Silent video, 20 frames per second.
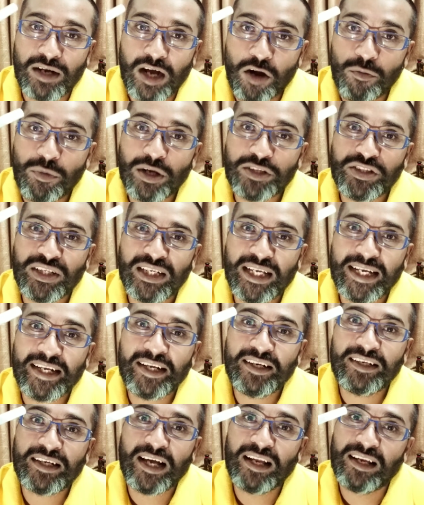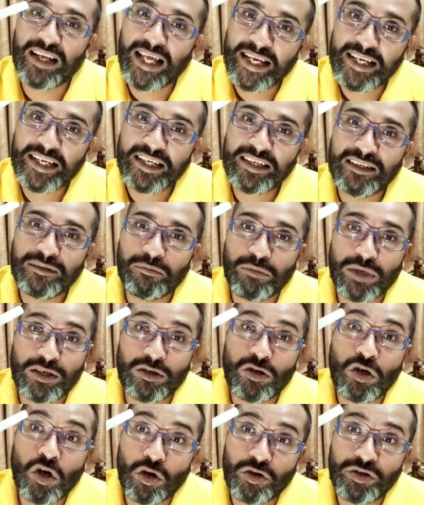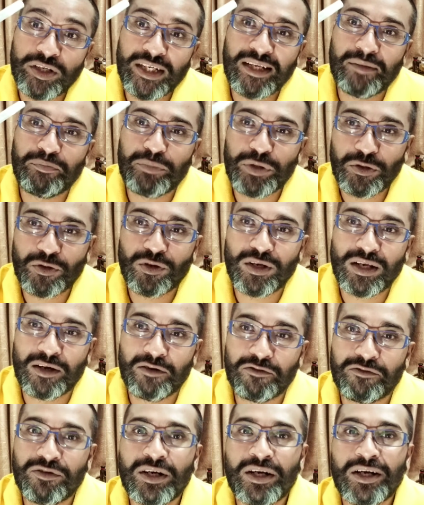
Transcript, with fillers: how much i like it i like it but not really pure love